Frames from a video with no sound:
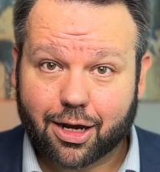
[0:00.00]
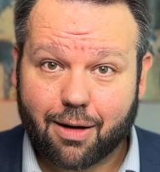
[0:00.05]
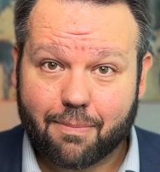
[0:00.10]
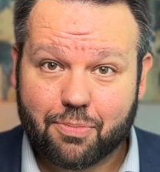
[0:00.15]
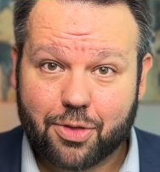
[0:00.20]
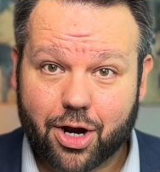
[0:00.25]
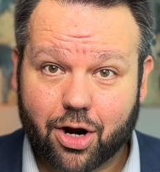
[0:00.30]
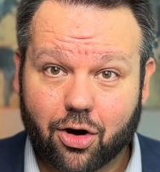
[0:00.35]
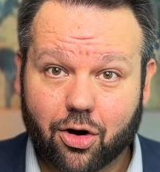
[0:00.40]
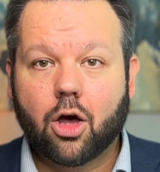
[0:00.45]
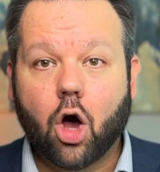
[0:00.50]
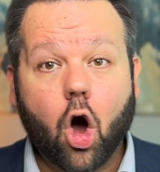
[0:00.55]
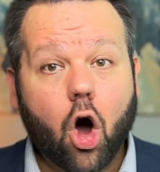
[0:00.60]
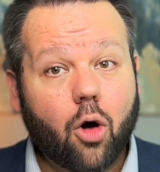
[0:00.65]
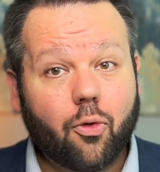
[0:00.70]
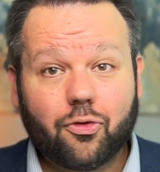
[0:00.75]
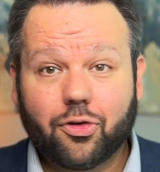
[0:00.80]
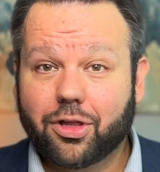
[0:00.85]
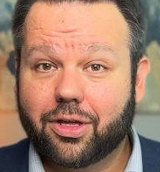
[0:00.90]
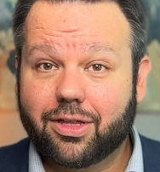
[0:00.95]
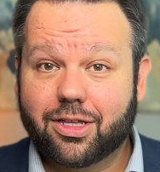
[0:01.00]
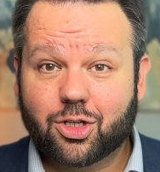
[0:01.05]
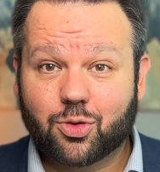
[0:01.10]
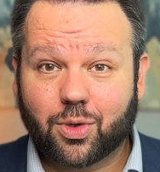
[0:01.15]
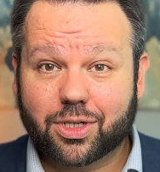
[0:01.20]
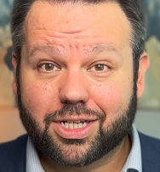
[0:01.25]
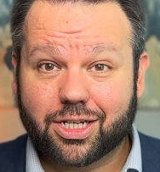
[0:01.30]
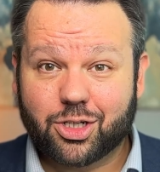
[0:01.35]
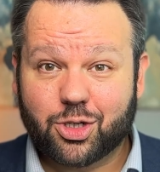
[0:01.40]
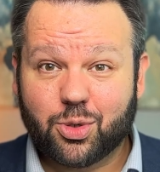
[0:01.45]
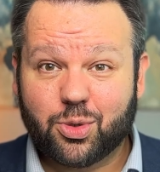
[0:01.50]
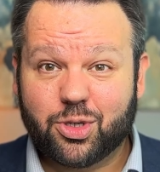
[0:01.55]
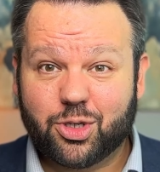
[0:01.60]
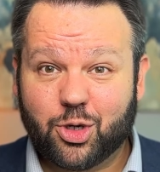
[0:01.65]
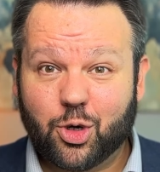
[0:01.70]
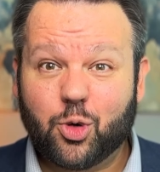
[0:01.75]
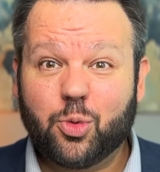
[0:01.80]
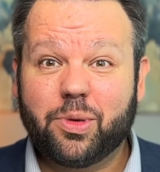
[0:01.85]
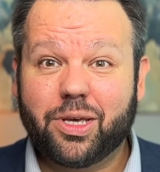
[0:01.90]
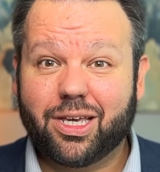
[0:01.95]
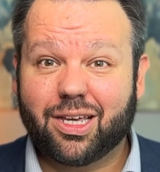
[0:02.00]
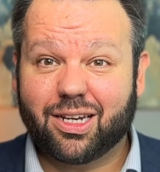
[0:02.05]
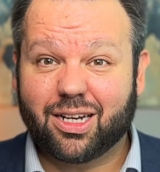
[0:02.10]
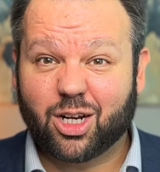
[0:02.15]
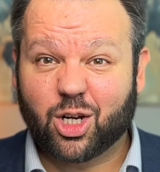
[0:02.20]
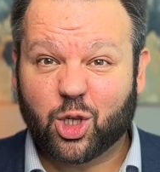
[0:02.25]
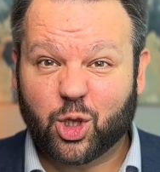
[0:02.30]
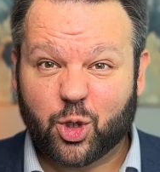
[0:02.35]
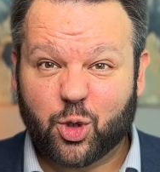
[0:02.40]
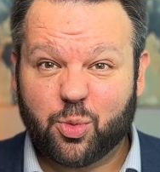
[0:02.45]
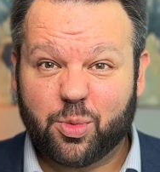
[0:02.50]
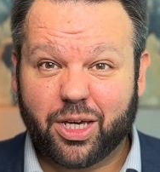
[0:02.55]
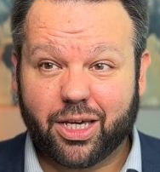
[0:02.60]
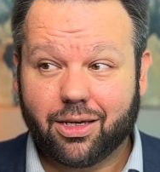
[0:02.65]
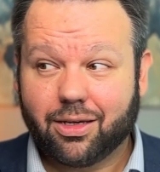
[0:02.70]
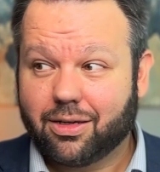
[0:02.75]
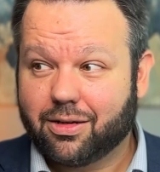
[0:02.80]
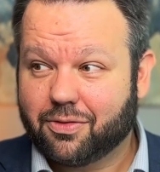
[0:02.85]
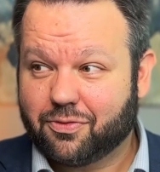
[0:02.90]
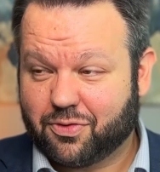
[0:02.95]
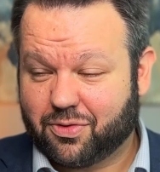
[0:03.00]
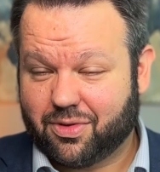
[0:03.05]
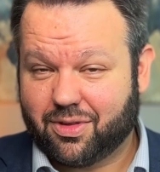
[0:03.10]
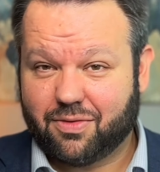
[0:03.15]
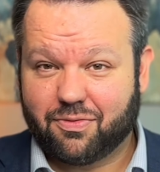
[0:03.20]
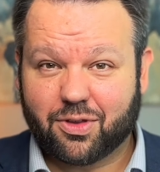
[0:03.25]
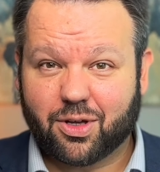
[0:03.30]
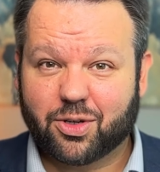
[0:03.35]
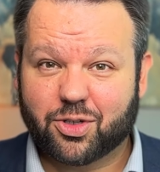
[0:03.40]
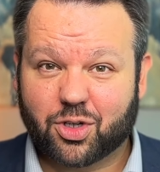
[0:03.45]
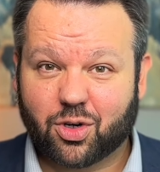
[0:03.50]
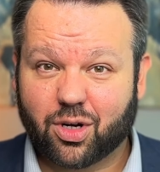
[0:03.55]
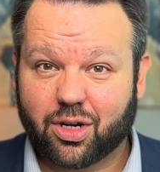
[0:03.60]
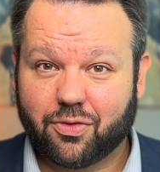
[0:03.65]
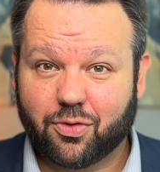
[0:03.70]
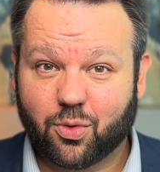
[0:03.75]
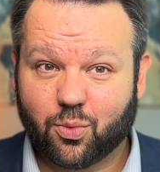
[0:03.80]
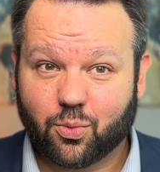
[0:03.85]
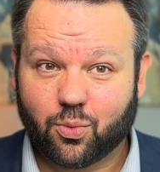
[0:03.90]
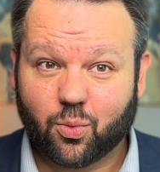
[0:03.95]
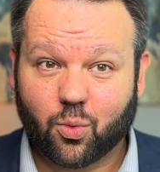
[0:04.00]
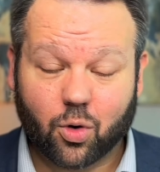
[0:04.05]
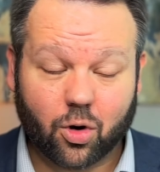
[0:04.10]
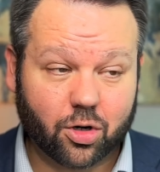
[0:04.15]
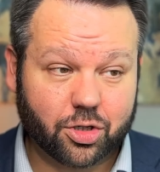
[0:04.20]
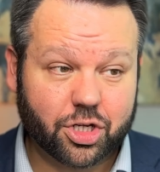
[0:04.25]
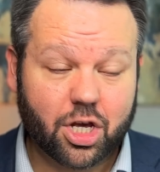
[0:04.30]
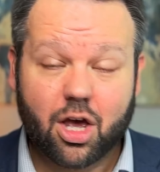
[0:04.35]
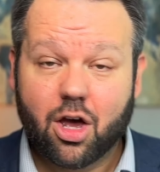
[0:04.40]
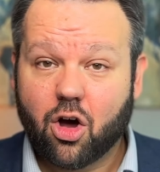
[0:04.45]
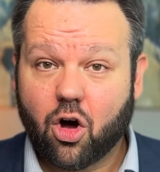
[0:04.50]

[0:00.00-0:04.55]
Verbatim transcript: up there. Hopefully this wasn't too doomy and gloomy those are even words.